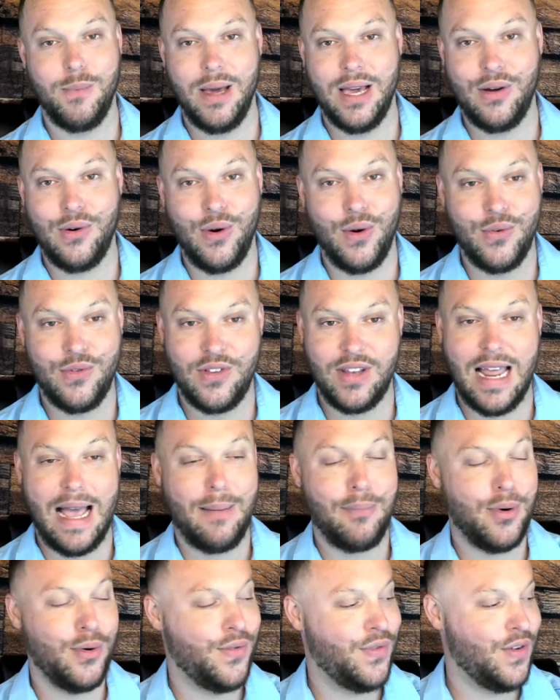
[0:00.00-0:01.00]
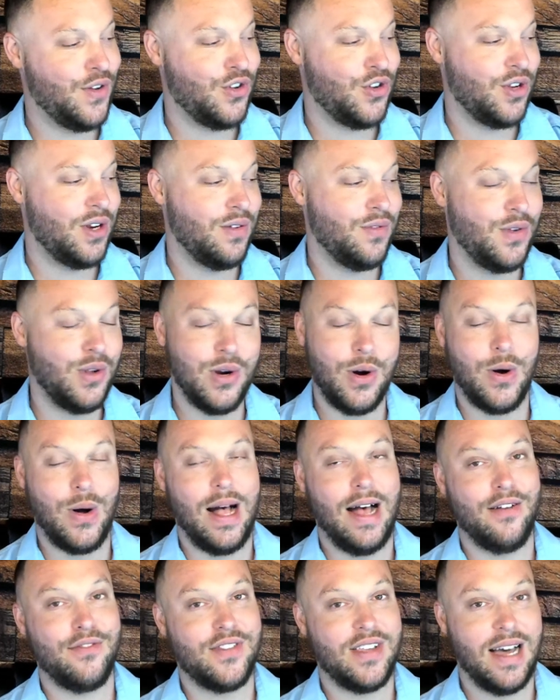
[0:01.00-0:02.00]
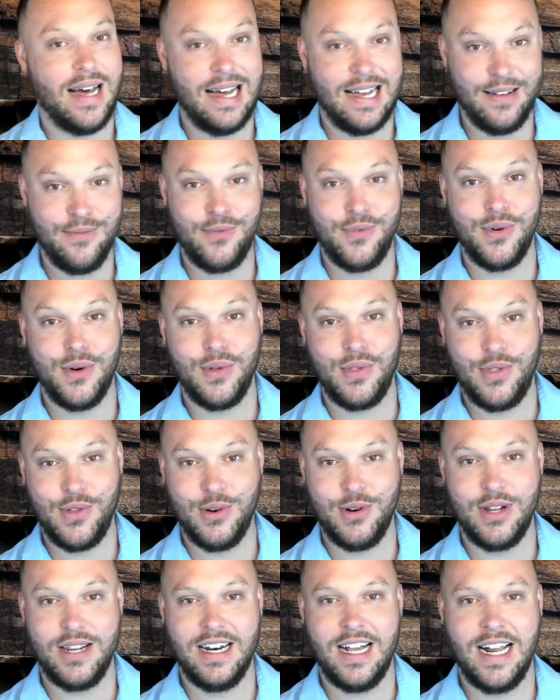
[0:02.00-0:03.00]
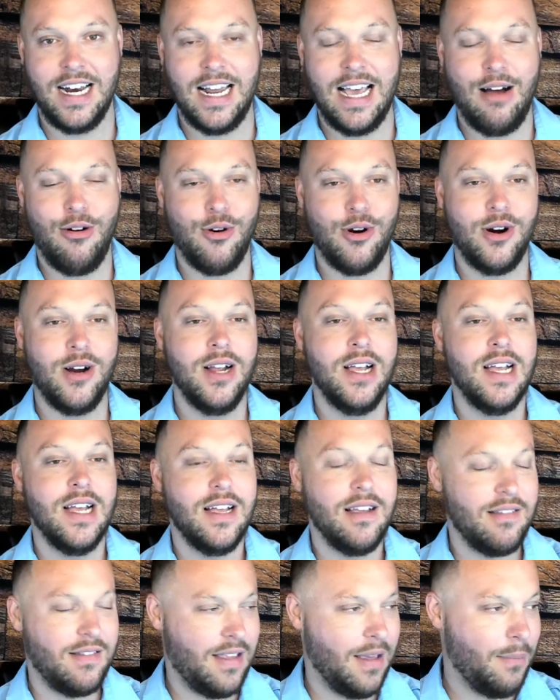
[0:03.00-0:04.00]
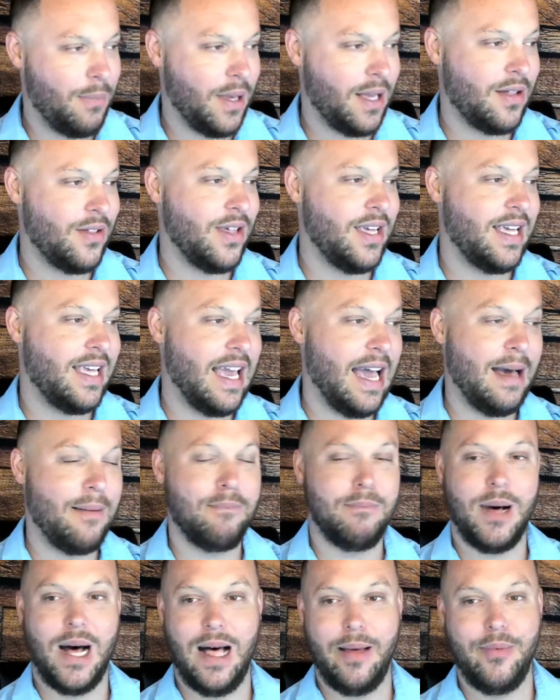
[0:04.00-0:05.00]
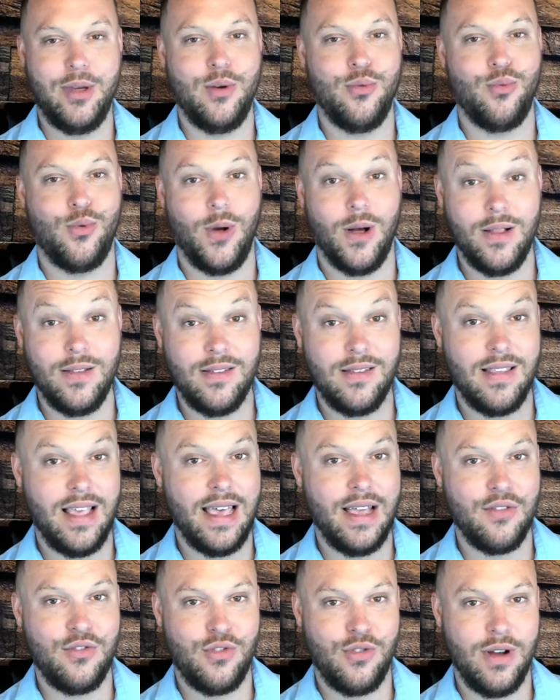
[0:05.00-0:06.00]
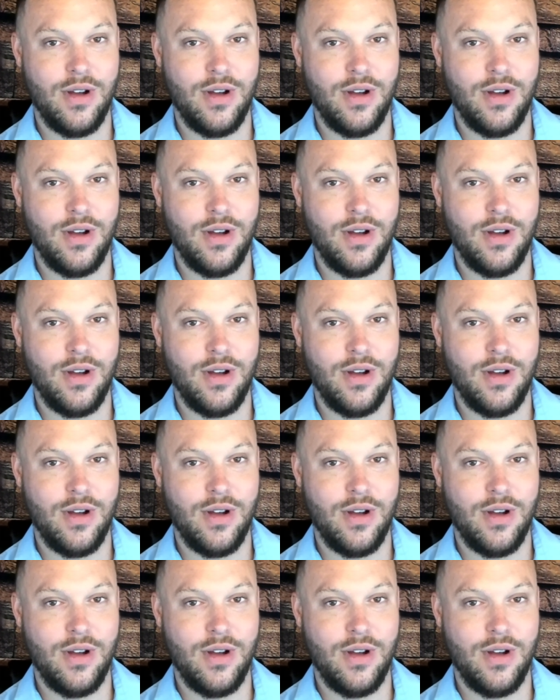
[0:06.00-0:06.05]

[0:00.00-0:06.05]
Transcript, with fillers: snapper fishing if you don't have time for a 39 hour. Typically, Captain Bobby runs that trip.